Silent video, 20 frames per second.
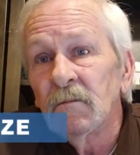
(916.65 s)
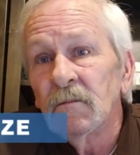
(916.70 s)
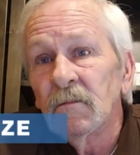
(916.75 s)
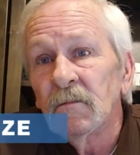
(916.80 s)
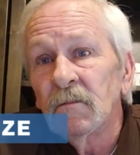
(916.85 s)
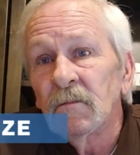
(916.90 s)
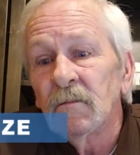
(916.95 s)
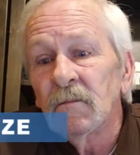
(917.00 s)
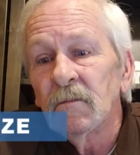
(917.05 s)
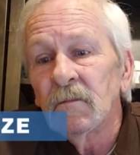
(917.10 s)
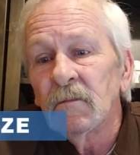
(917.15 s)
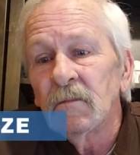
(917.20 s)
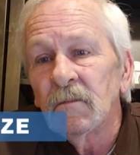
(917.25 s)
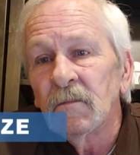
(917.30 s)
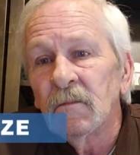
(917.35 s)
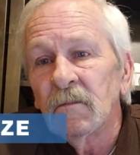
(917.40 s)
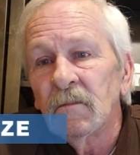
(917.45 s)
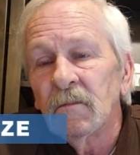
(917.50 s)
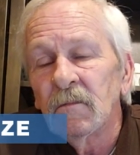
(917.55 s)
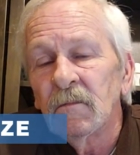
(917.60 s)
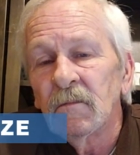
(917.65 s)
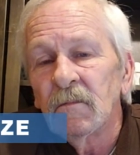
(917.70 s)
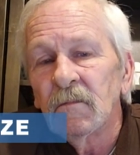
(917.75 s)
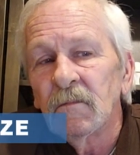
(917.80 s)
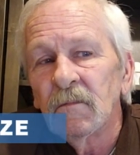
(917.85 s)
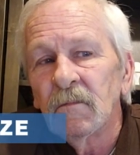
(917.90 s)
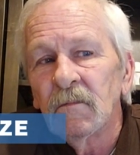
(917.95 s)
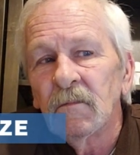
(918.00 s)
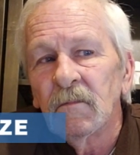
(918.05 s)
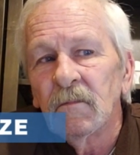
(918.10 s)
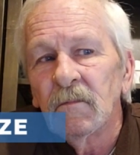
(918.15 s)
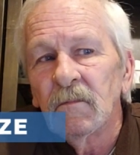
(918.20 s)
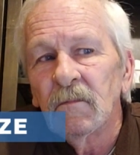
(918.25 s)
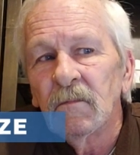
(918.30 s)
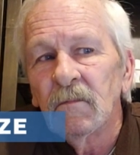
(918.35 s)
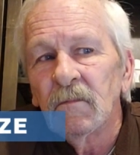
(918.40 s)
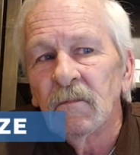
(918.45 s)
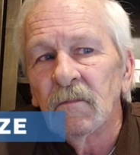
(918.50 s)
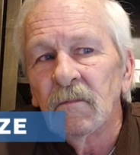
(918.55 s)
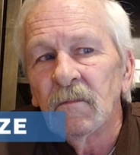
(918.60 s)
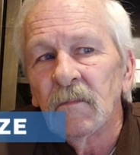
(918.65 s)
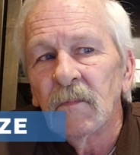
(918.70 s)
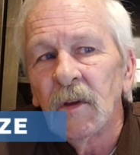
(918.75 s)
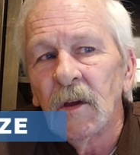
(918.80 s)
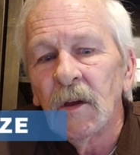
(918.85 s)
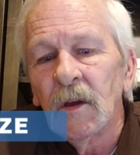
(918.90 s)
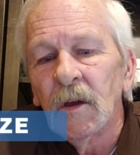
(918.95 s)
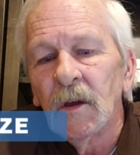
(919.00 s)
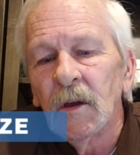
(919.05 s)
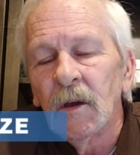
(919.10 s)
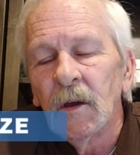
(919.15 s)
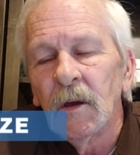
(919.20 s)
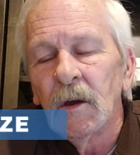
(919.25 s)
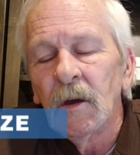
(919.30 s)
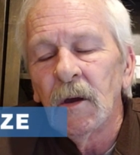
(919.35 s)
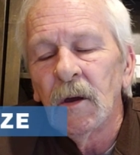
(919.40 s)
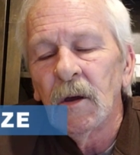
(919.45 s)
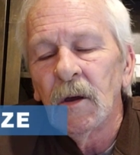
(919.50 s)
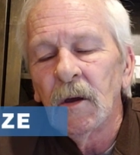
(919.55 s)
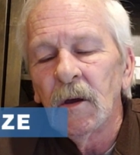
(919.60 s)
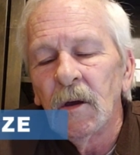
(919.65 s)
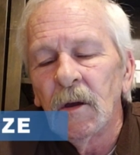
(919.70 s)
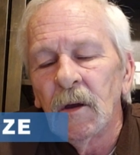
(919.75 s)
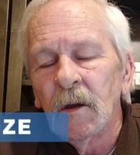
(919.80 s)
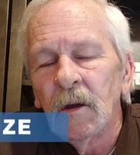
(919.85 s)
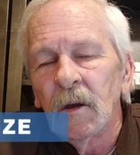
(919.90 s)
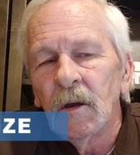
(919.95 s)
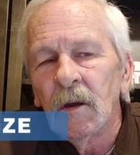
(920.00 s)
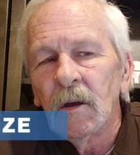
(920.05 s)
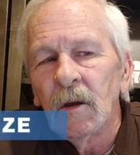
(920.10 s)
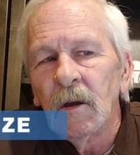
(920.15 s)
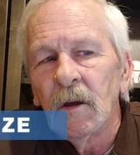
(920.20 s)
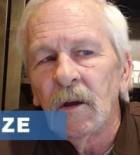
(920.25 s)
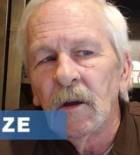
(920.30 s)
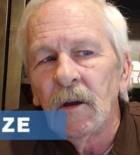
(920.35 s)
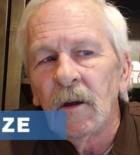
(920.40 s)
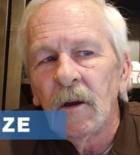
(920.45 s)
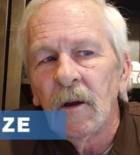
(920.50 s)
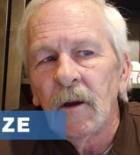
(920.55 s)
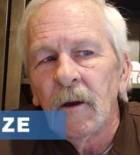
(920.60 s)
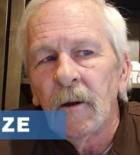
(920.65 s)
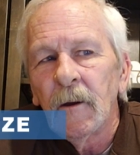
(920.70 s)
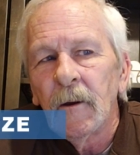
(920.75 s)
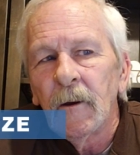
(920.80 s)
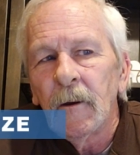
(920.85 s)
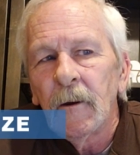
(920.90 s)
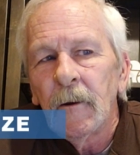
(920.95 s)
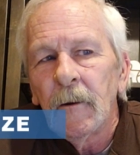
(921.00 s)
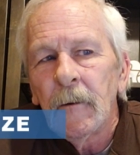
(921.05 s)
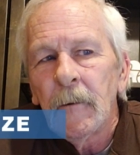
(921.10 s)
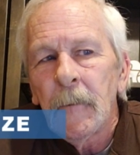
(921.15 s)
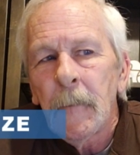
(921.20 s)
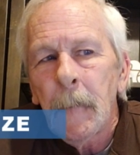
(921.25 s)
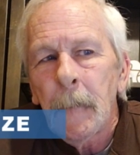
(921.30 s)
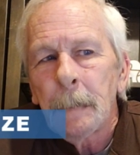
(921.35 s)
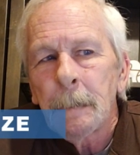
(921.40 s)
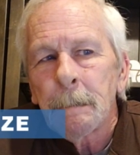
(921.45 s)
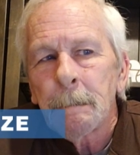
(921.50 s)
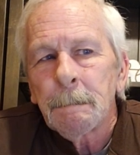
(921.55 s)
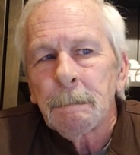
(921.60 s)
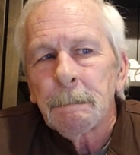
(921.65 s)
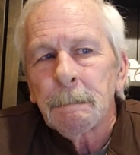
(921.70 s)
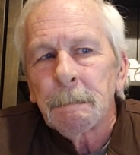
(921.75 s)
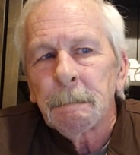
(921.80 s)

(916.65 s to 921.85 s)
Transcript: Nothing is said.